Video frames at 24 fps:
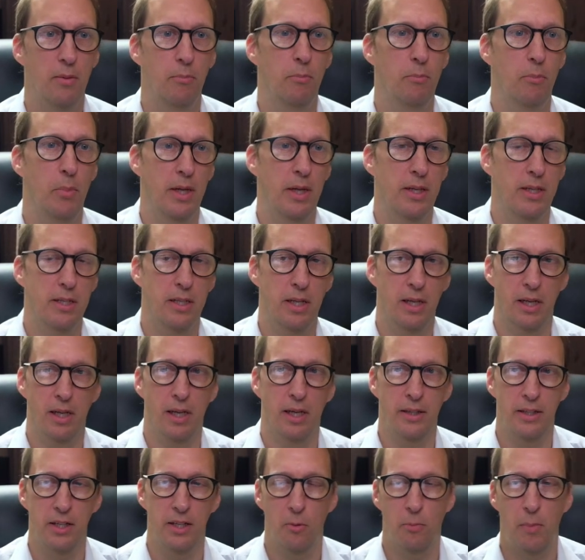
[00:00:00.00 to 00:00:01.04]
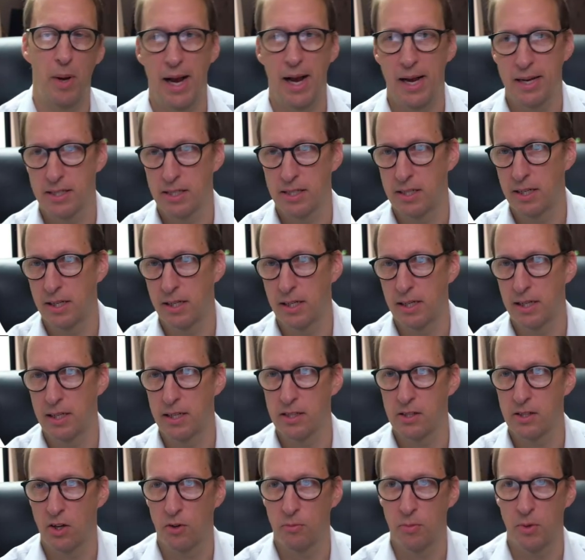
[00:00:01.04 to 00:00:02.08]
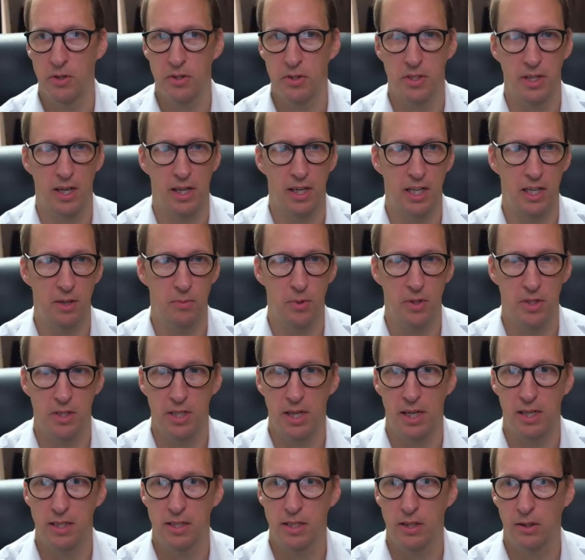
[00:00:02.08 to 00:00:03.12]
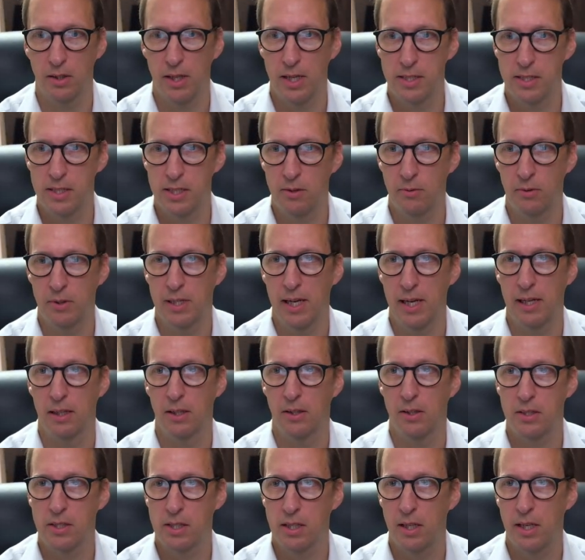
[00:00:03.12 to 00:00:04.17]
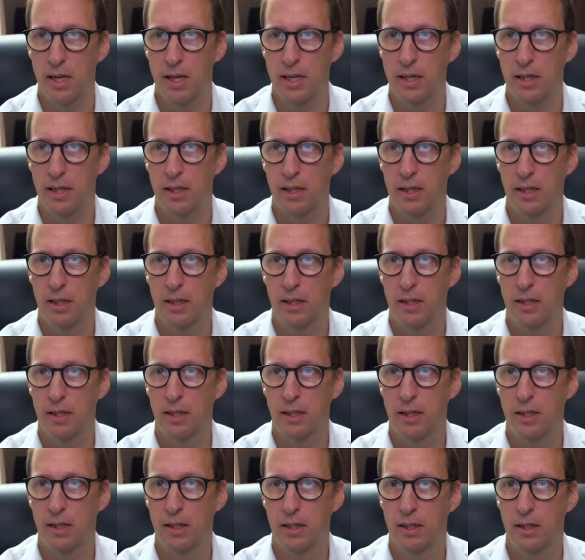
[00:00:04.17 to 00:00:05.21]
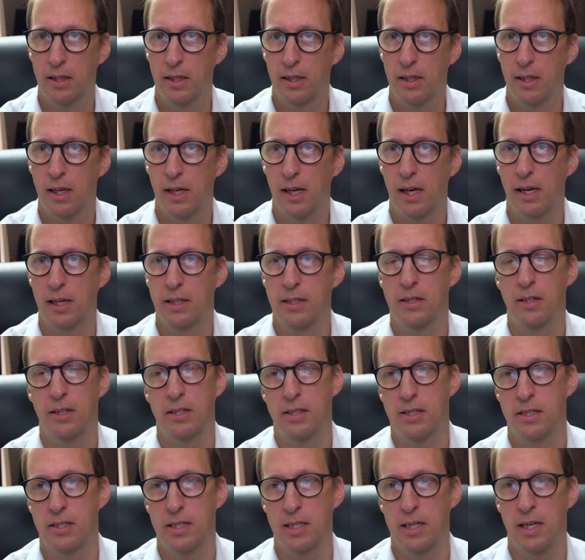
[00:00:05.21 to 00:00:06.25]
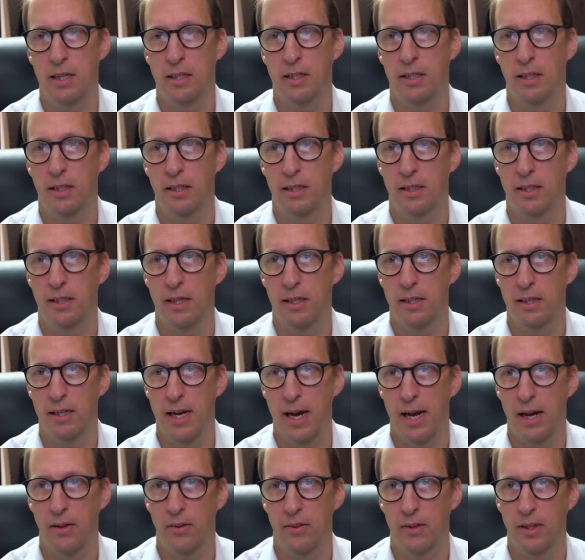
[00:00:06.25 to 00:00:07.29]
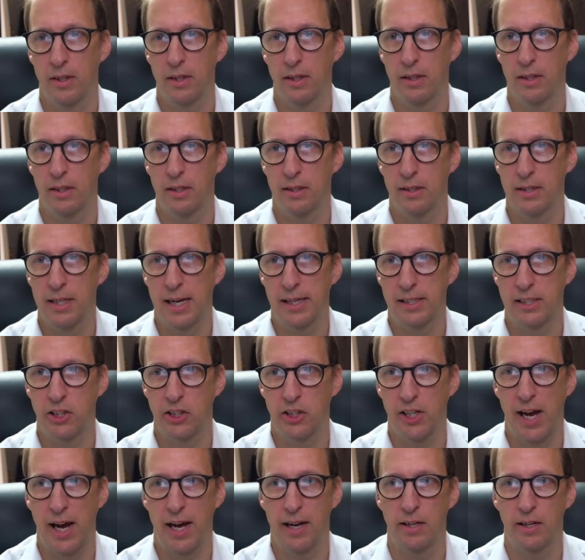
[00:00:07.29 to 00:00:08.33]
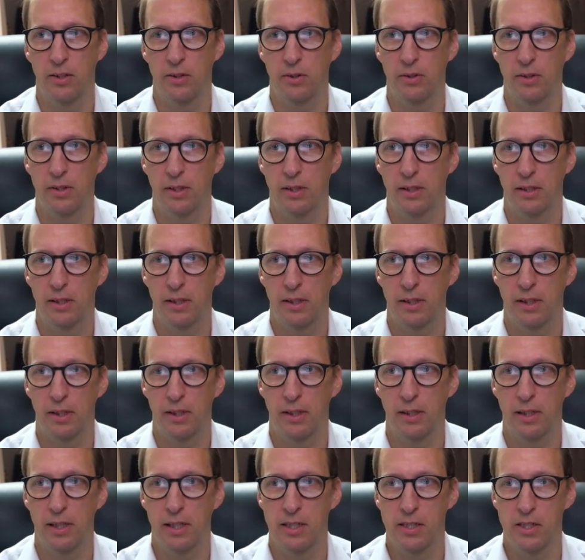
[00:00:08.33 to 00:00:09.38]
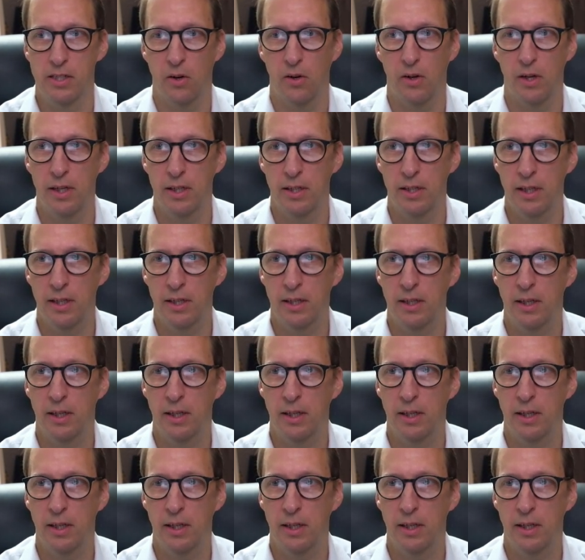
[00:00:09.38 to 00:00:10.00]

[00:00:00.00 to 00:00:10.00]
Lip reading: But the opacity is almost 90%. So let's see what that looks like. And you can see that there now that shadow is on there.